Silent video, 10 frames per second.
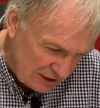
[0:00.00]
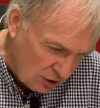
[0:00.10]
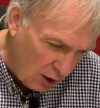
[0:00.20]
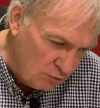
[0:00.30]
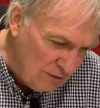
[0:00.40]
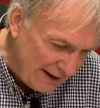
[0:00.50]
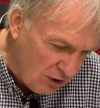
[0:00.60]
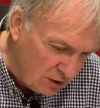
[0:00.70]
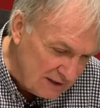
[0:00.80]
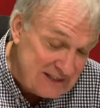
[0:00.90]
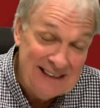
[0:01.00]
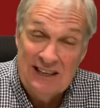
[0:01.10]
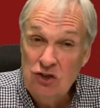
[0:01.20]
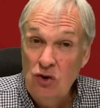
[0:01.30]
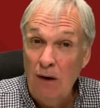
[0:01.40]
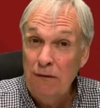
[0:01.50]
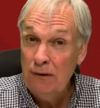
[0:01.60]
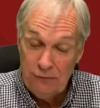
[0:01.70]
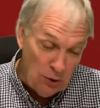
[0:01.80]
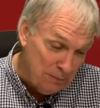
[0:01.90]
it's got a record attendance, not for
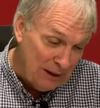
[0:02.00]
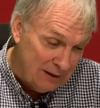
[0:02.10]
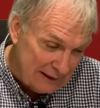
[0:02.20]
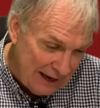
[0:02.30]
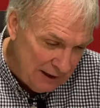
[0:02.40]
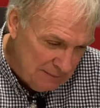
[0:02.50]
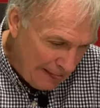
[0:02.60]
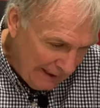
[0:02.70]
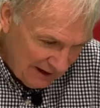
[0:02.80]
a football game,